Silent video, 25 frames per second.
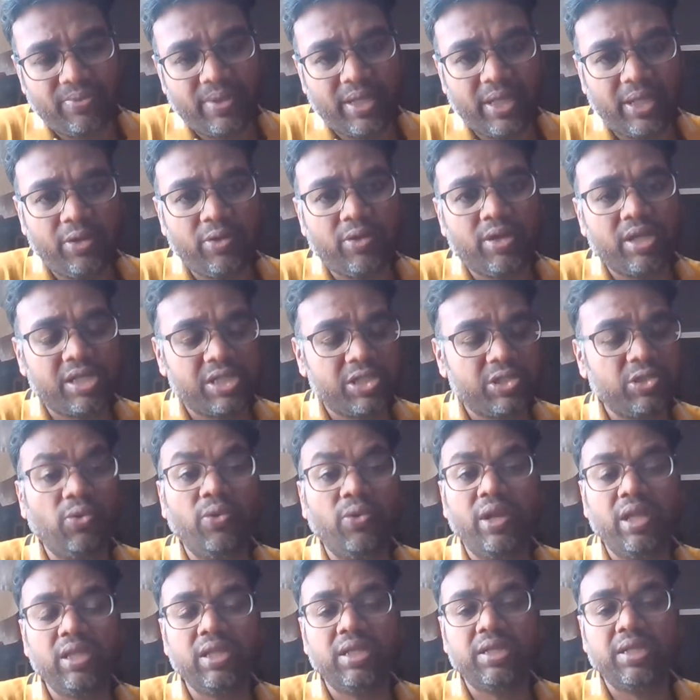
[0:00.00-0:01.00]
where you are
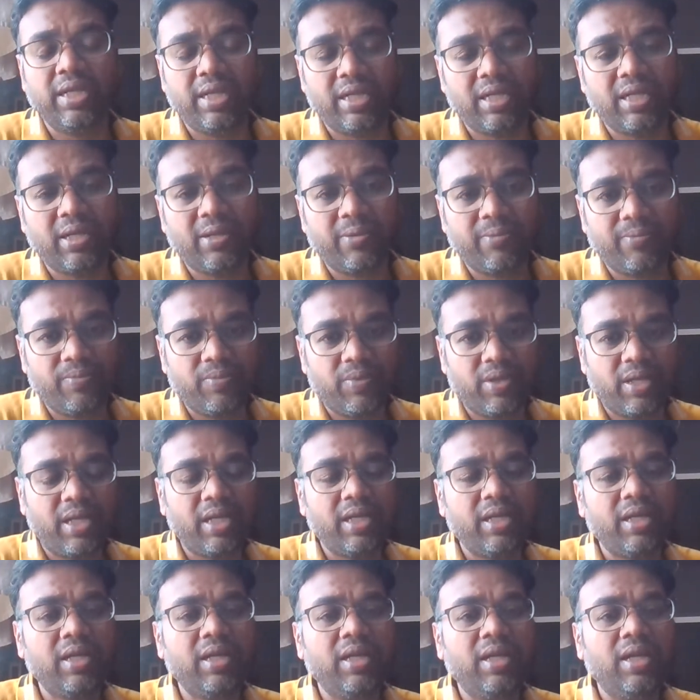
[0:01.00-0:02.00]
storing the data,
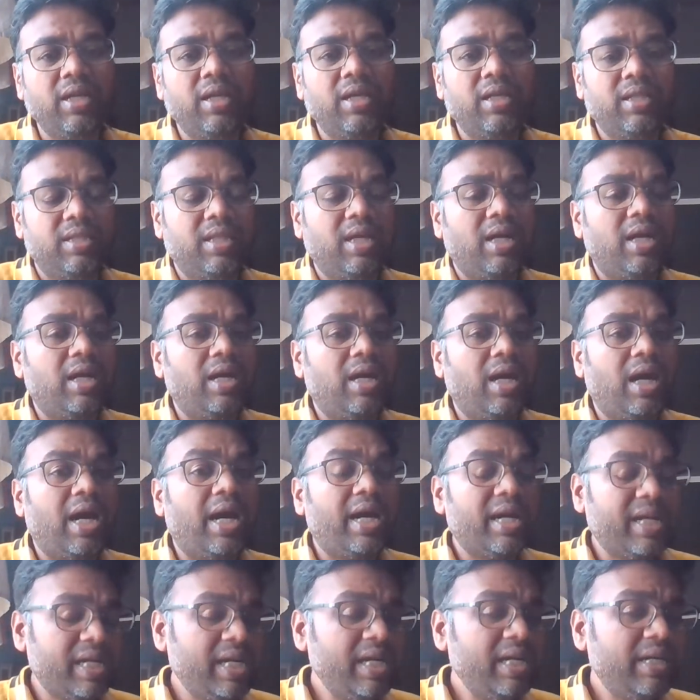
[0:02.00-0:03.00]
right? The
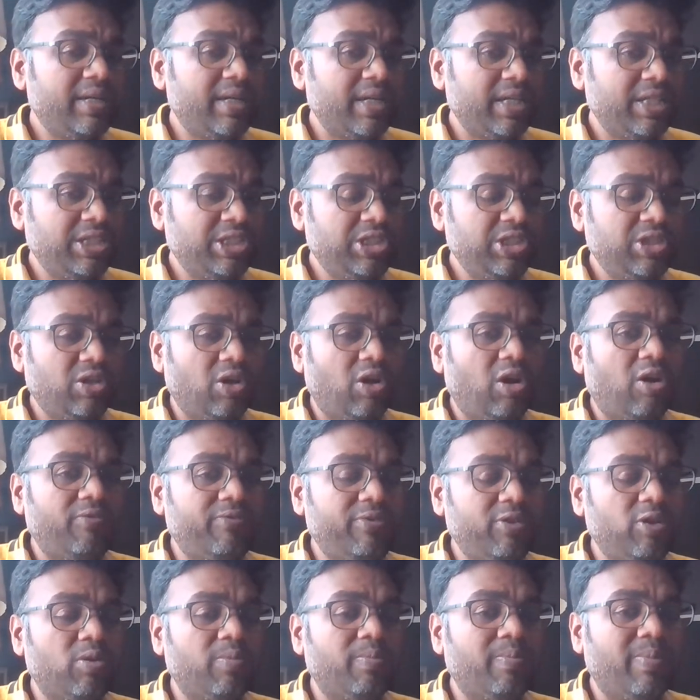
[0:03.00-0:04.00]
architecture
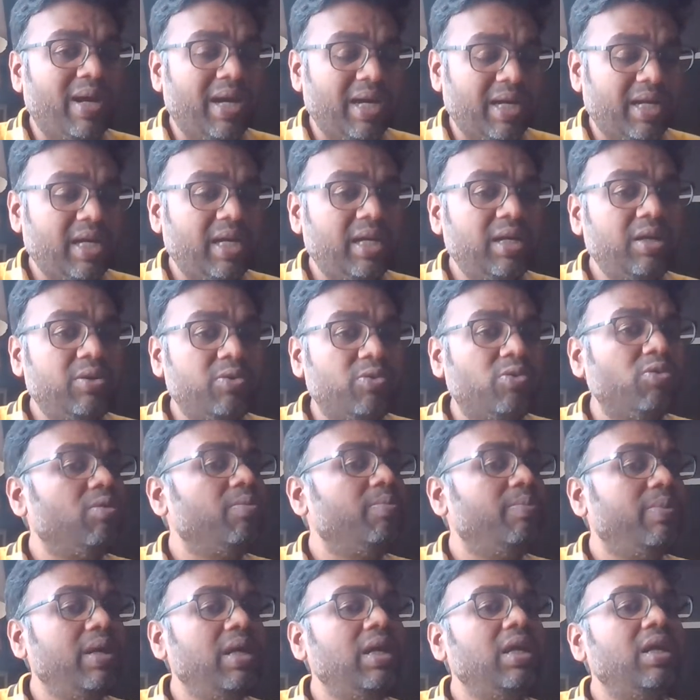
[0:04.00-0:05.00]
of your backend
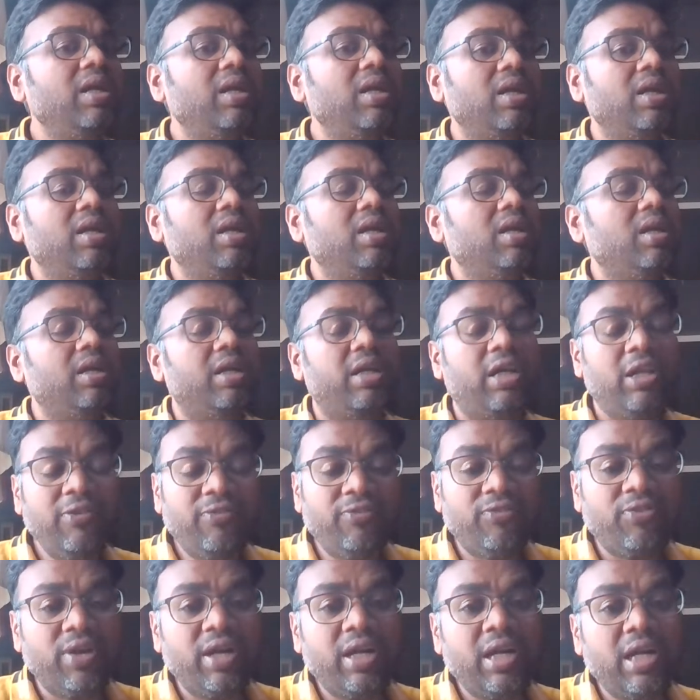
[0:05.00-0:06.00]
could be
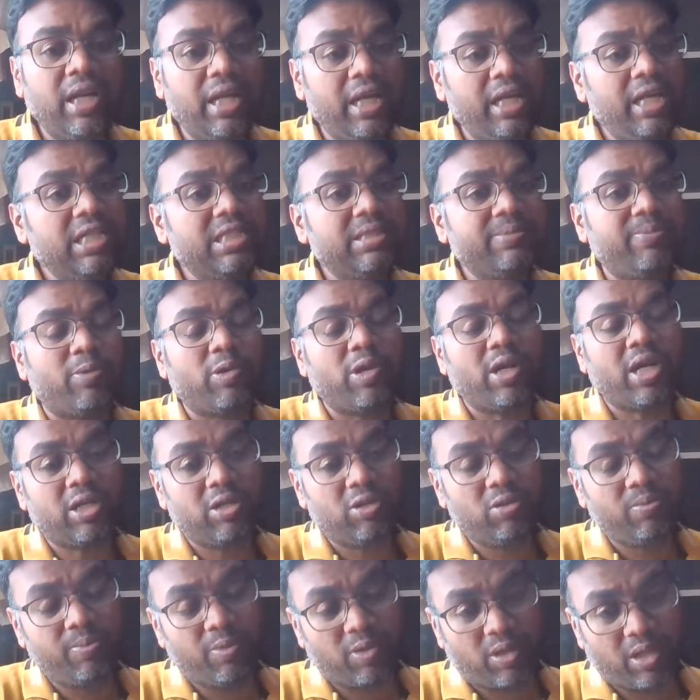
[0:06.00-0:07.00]
different each
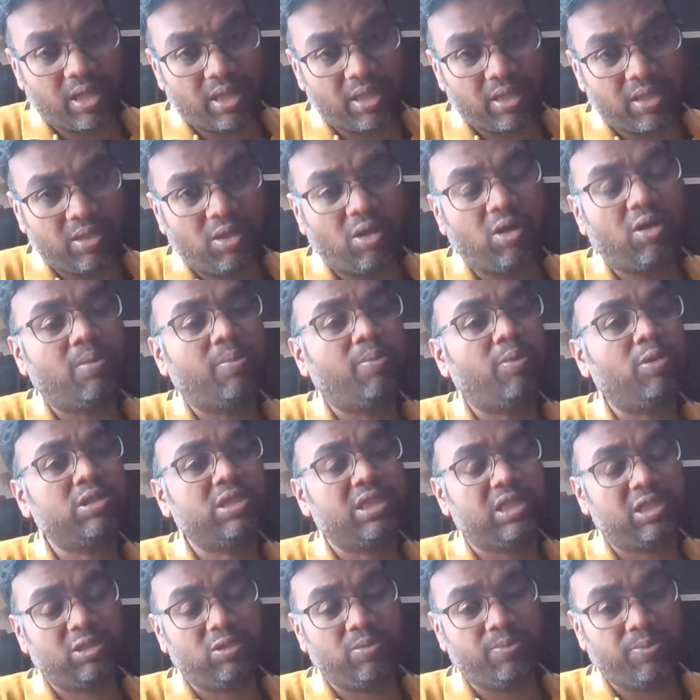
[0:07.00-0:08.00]
product to product or
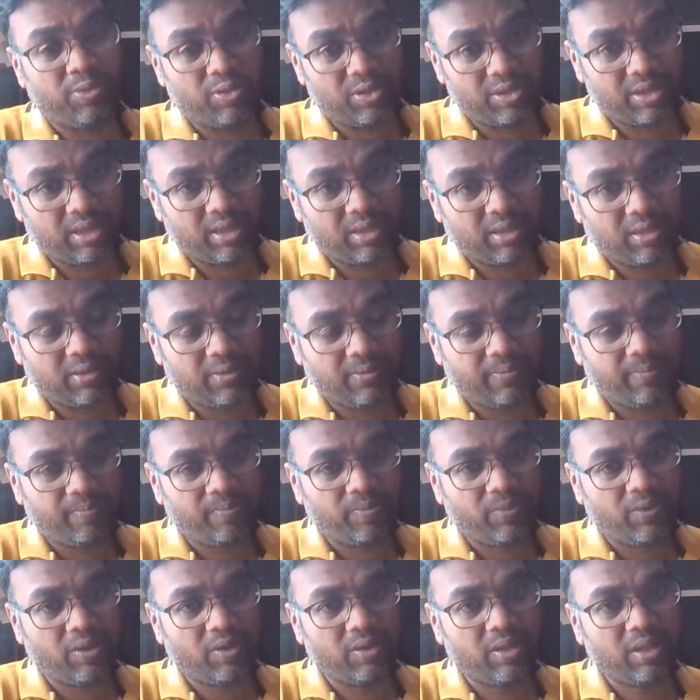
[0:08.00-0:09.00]
project to project.
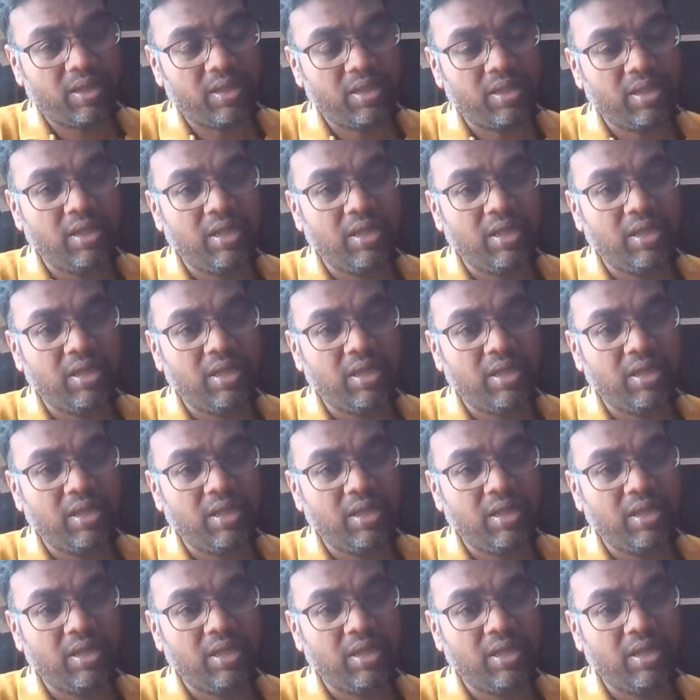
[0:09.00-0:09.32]
Okay,